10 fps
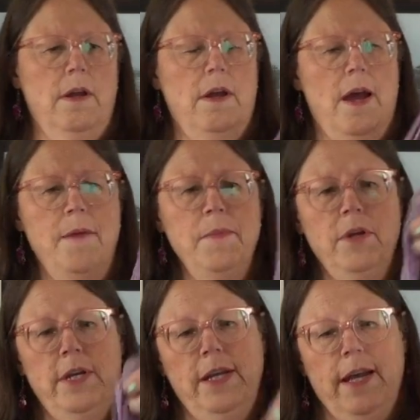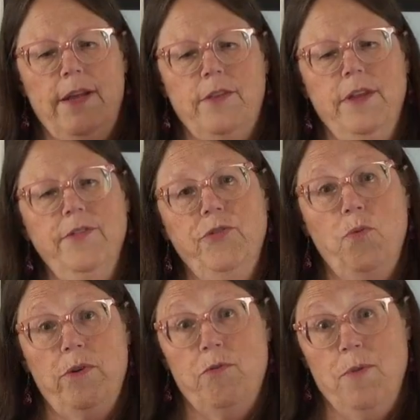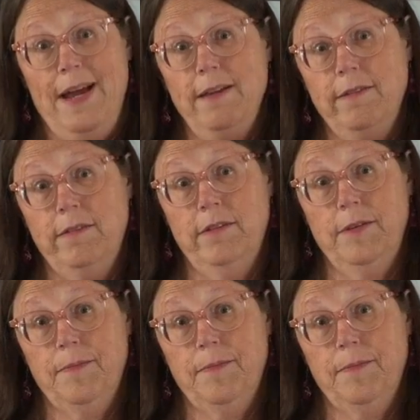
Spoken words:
I'm going to let this one rest.